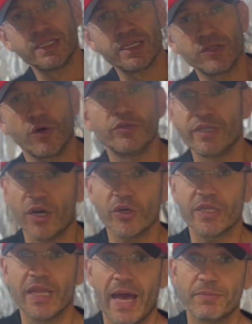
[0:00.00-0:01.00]
on
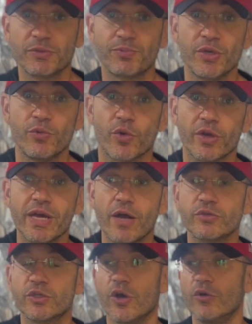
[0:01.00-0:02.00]
Dark Labs
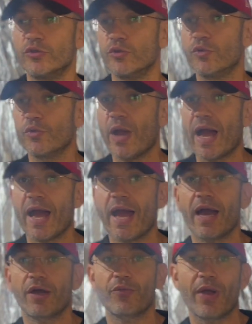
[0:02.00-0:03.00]
pre-workouts go to
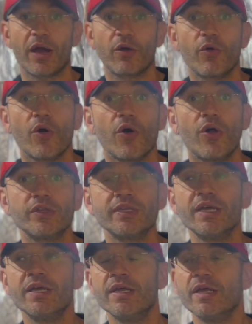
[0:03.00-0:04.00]
Crack Gold.
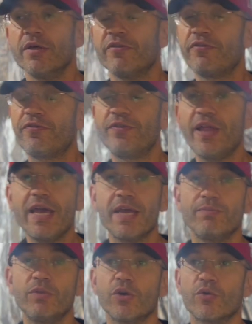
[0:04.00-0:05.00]

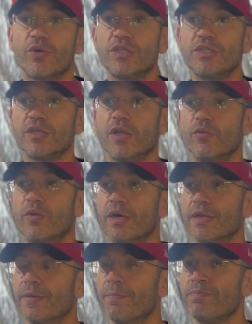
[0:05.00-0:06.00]
Flame, the original
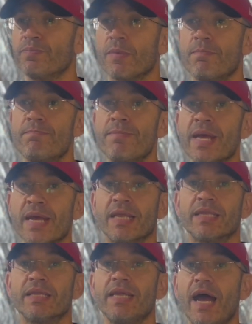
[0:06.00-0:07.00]
one,
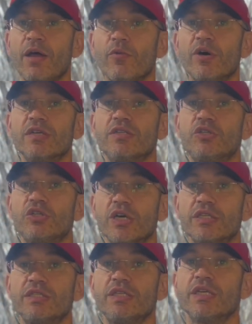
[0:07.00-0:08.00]
man, that was
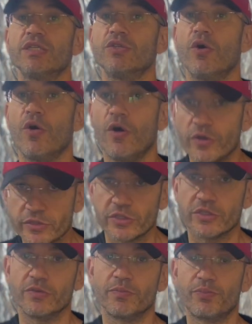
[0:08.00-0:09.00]
just an
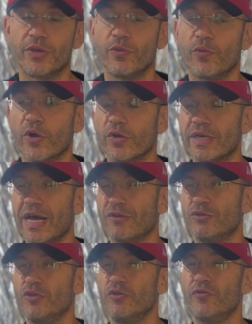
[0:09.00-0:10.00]
awesome
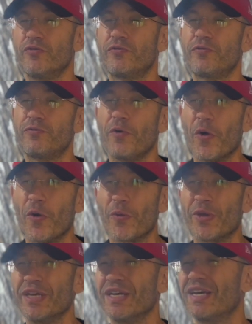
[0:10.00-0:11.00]
pre-workout,
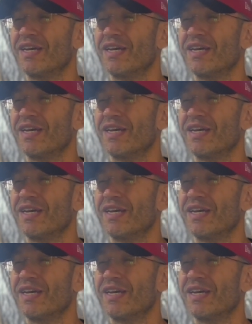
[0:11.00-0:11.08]
euphoric,